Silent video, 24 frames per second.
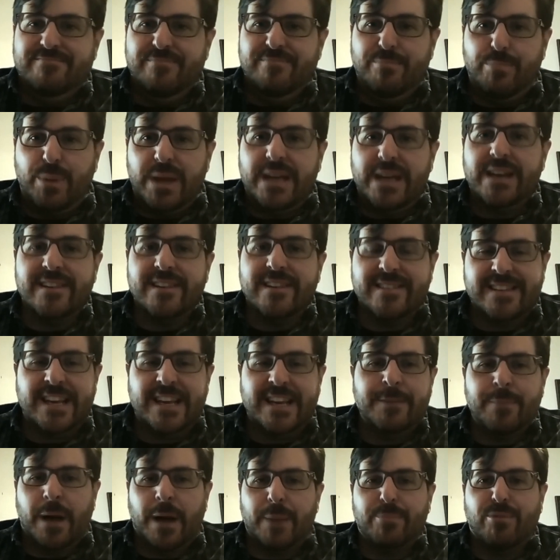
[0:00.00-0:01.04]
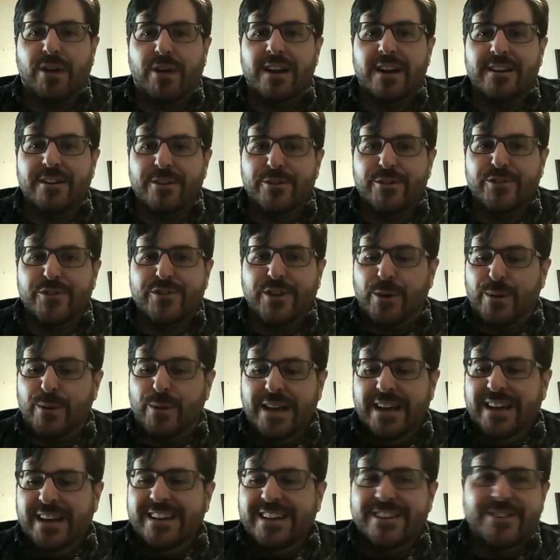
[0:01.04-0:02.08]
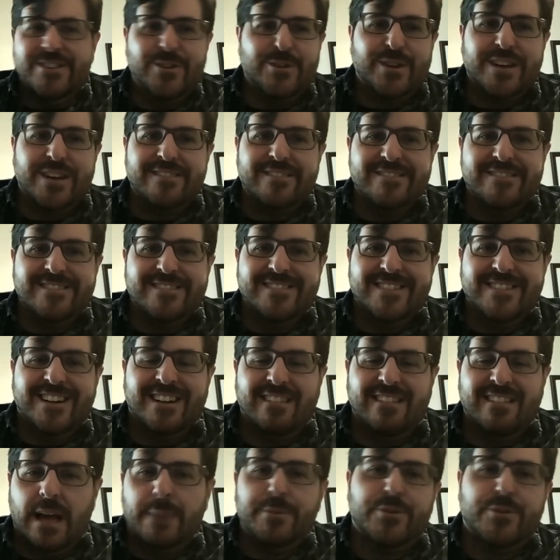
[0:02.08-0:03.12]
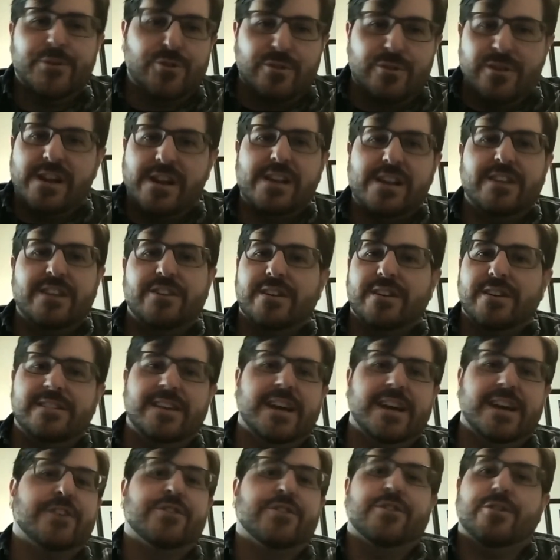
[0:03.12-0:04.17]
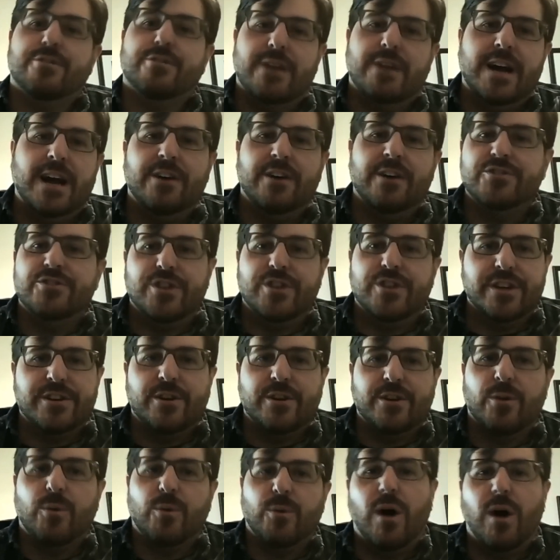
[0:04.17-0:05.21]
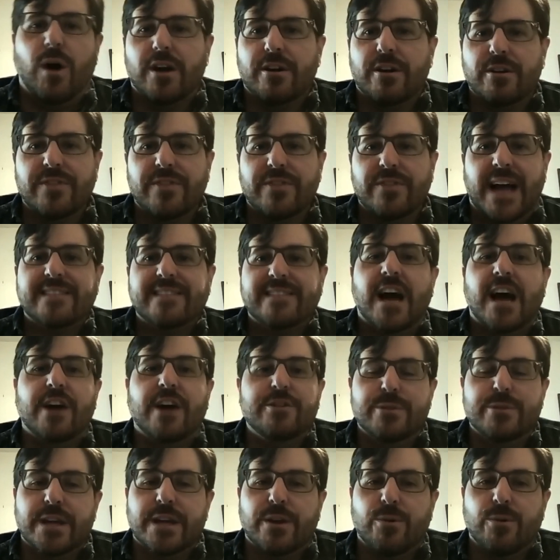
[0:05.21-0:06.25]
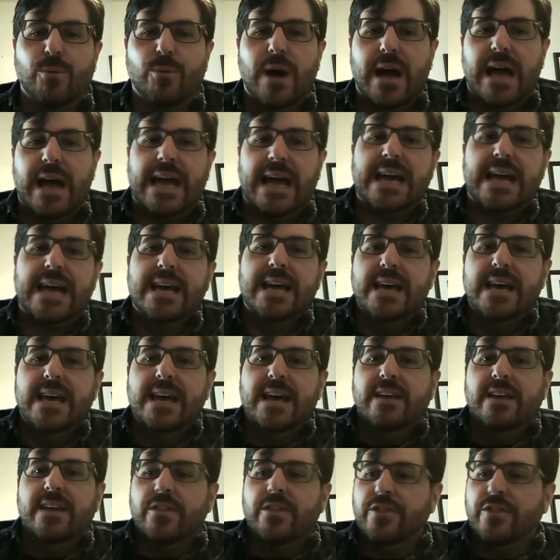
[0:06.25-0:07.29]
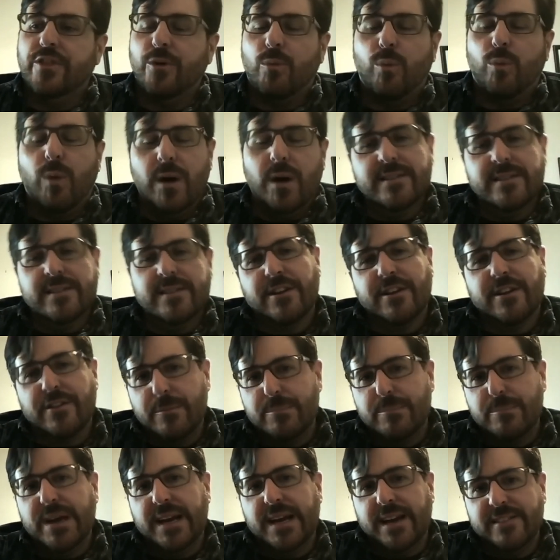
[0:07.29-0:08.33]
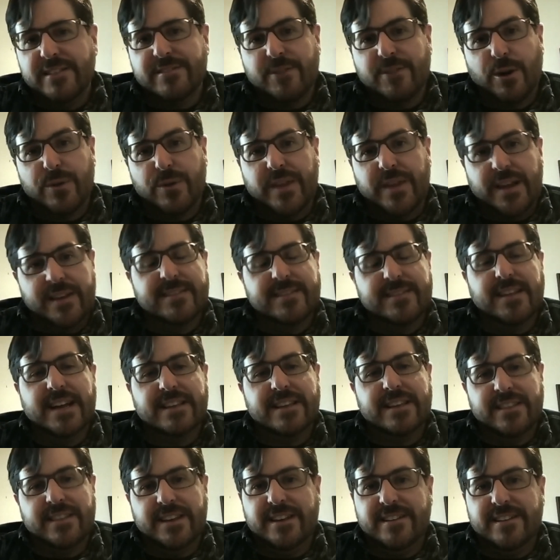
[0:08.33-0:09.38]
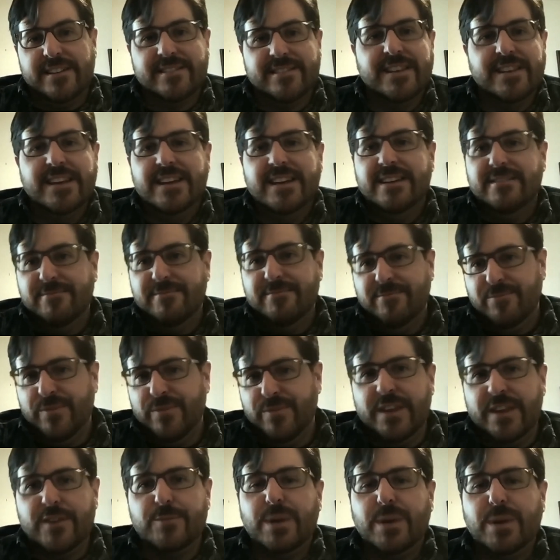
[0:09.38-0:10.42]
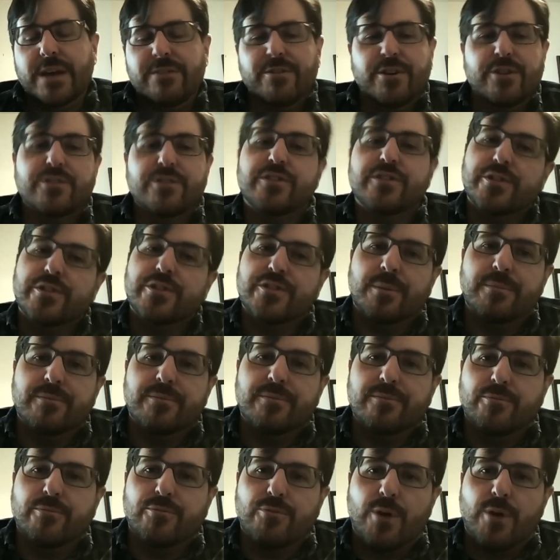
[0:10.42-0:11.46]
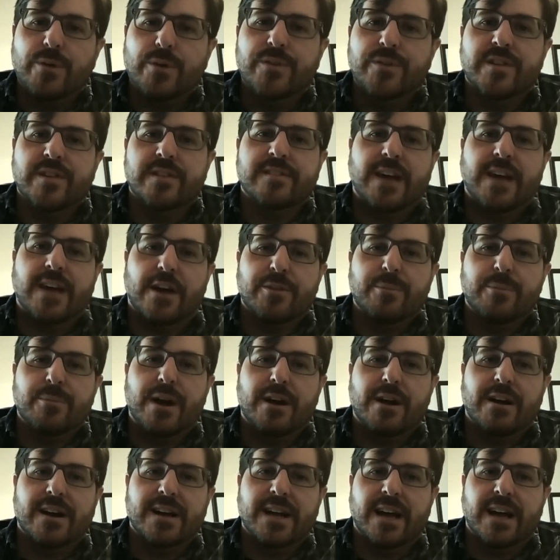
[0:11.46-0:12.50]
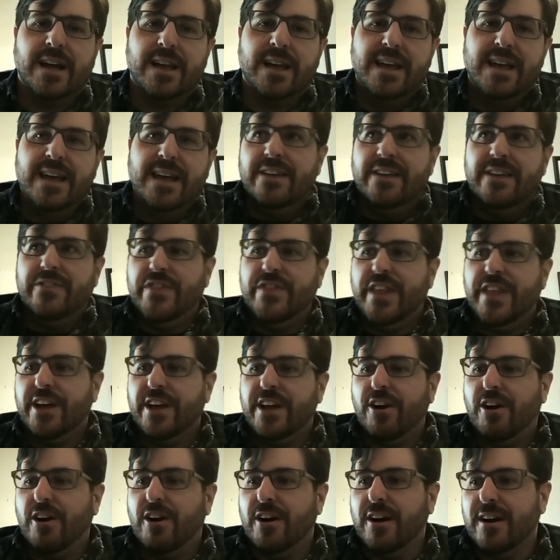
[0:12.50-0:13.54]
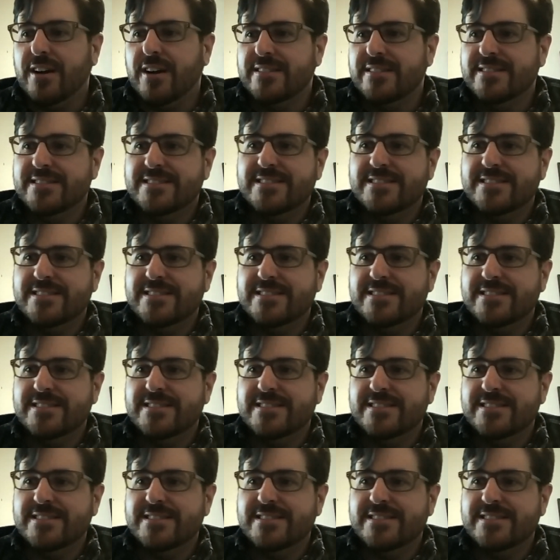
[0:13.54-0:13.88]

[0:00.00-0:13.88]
being seen by predators. So you can climb a tree, you can dig underground, you can go to water. That's how you get away. The ones that are the biggest are things like these these beavers. There's some rodents in South America that are